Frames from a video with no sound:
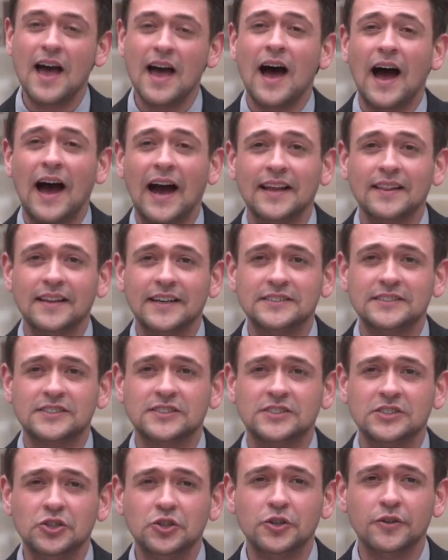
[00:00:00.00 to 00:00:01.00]
highlights
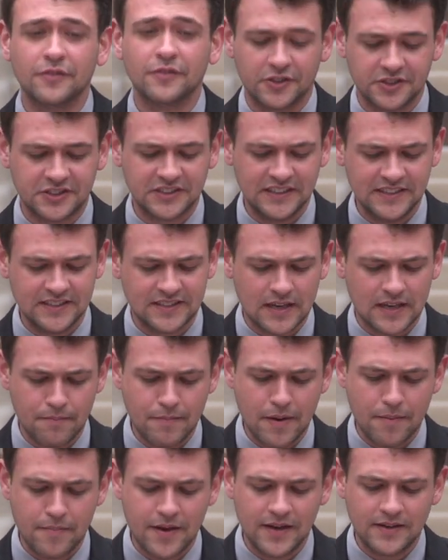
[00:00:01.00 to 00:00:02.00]
the university's
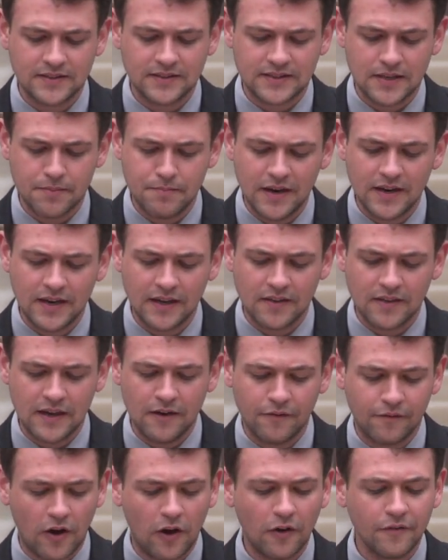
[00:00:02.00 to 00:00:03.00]
commitment to meeting the
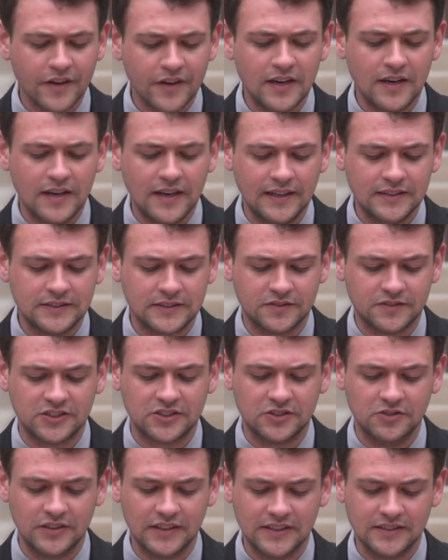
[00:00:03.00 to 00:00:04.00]
evolving needs of
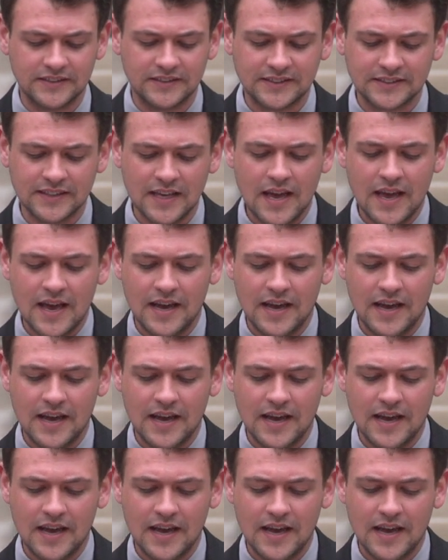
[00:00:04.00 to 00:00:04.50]
students